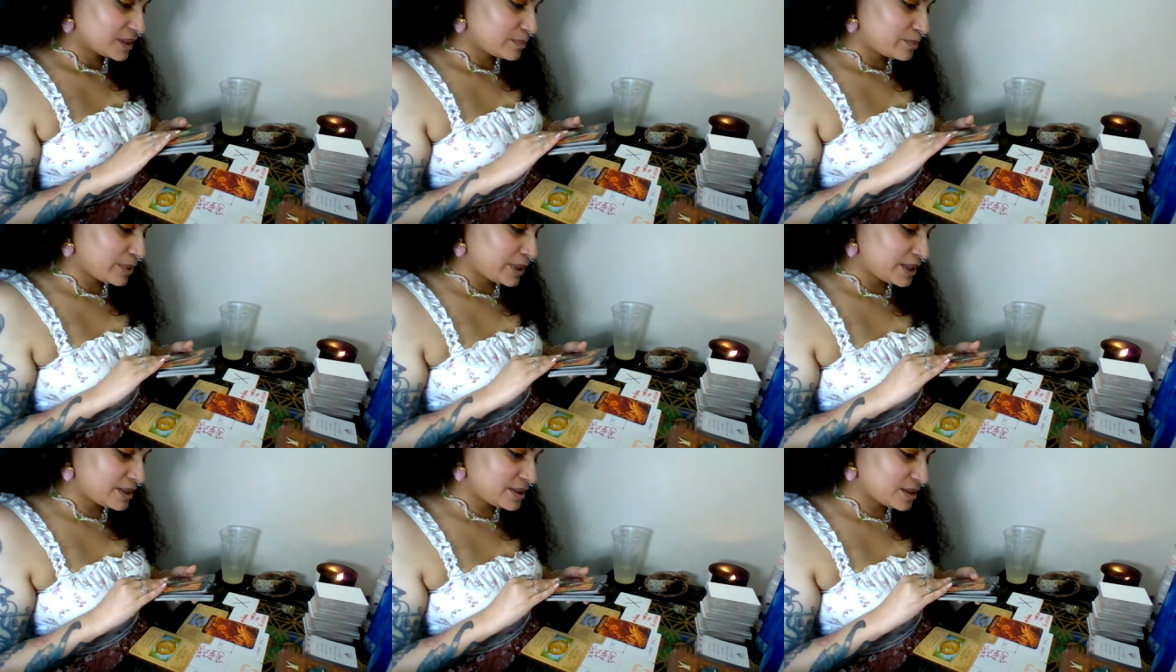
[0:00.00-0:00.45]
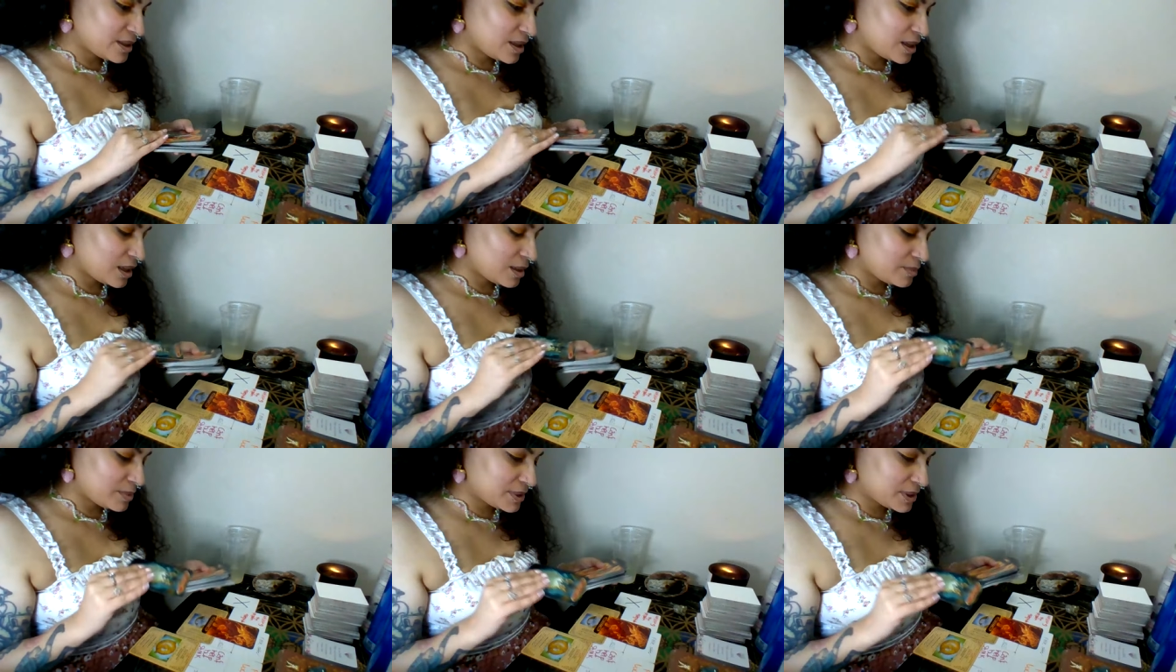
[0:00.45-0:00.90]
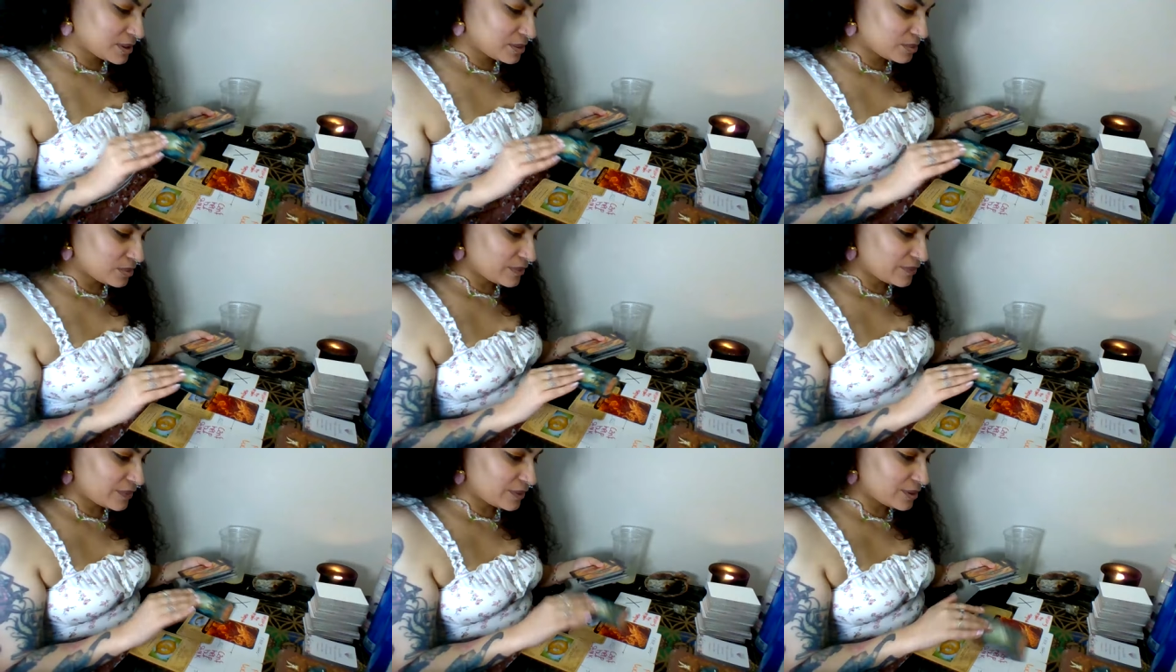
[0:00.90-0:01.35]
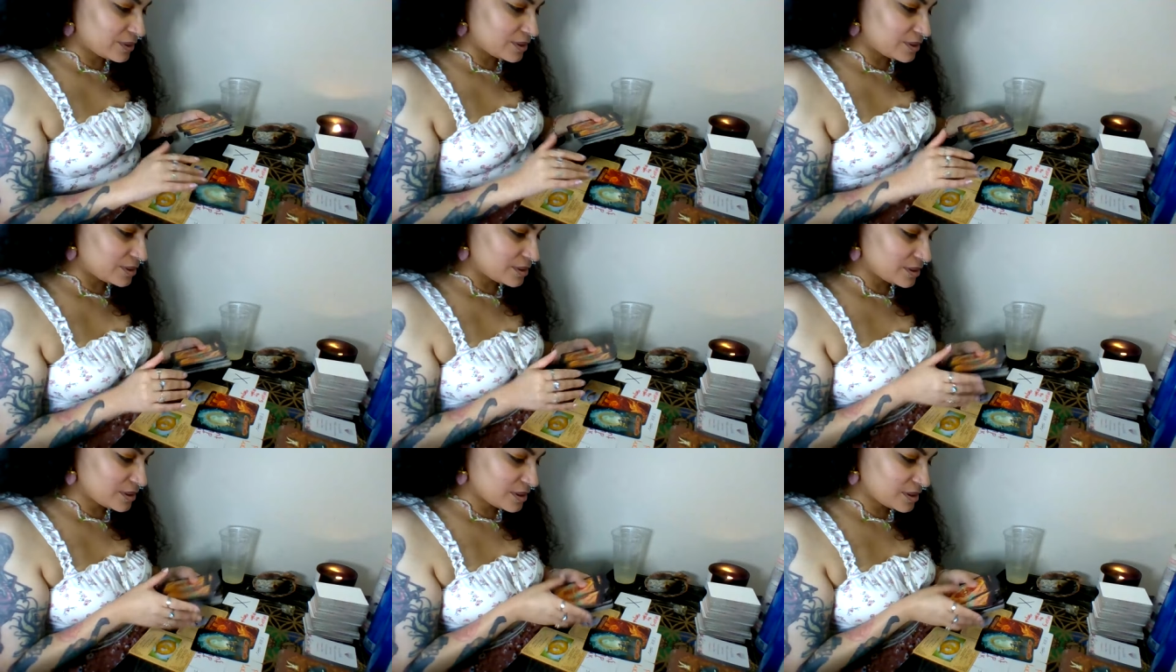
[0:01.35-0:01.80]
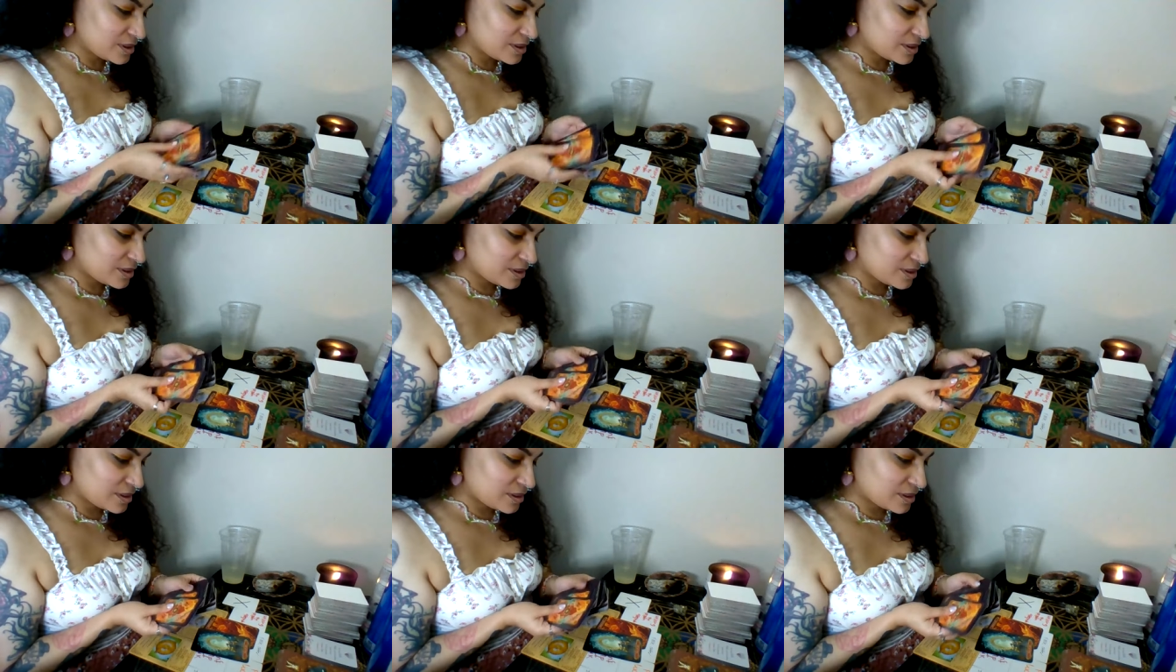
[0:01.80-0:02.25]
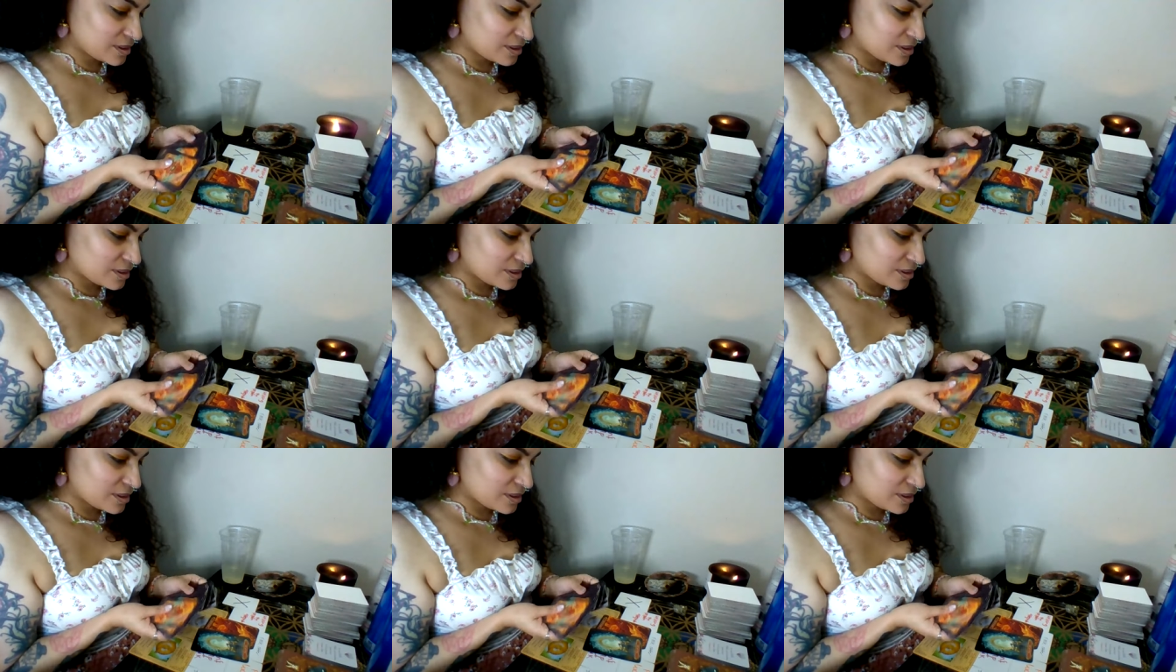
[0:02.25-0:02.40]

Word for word: Page of Cups reverse.